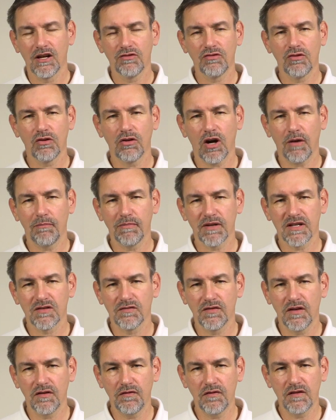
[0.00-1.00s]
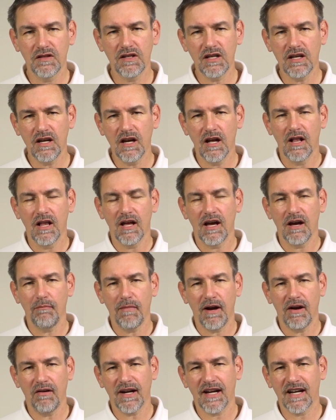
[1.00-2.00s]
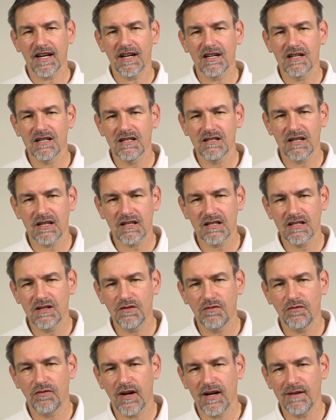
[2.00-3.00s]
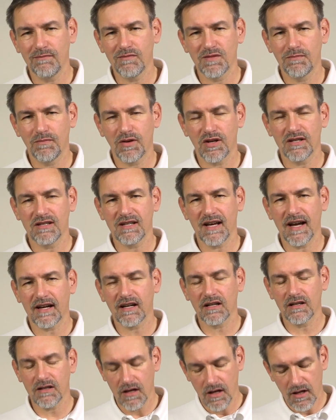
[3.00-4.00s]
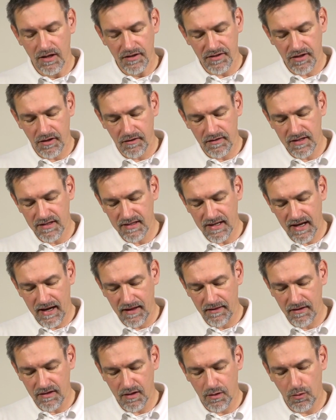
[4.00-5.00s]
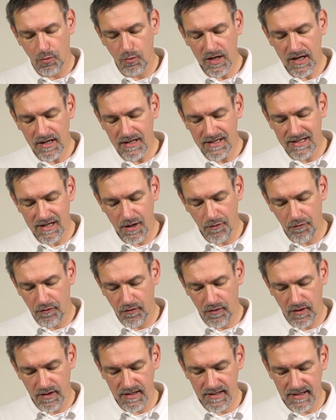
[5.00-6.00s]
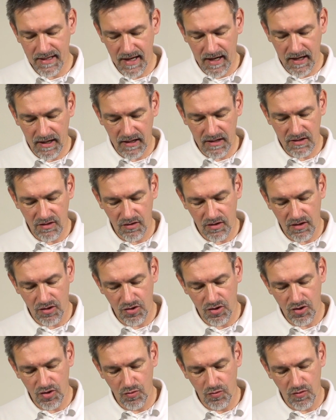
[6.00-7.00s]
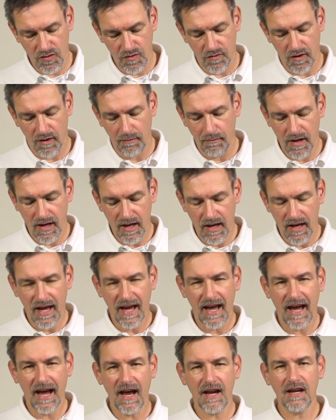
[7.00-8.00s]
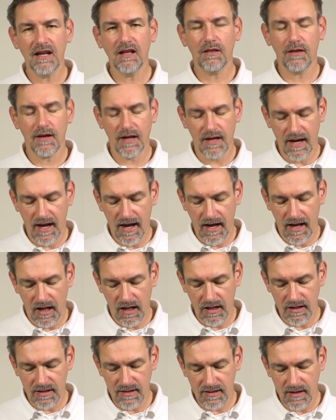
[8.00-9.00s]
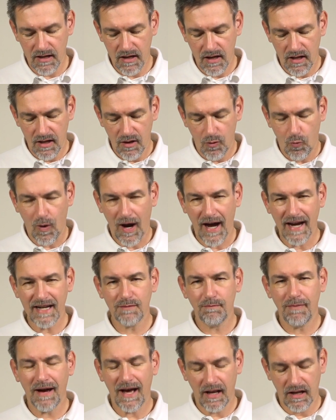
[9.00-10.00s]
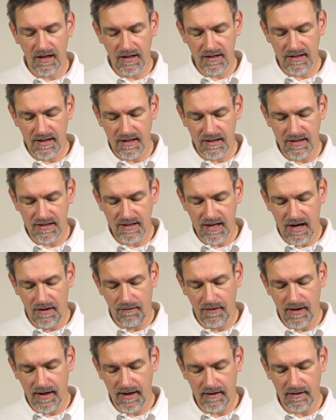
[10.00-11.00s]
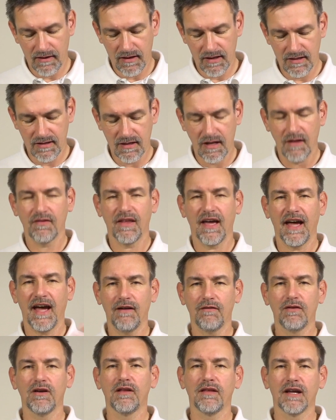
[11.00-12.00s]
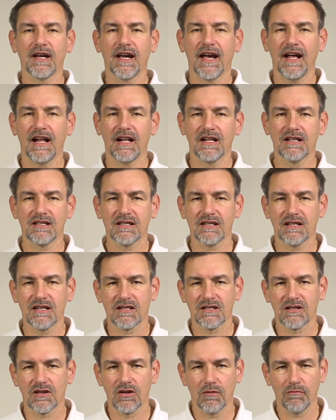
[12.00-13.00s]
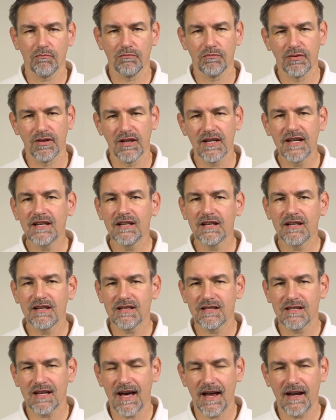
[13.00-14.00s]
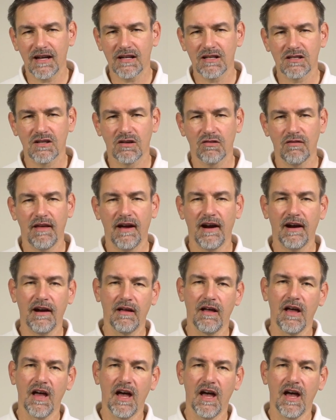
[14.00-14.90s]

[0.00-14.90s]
Europe is 50, America is 60 frames per second. So these are the three different settings you can choose from. Anything else, white balance and stuff like this, everything else is completely set, so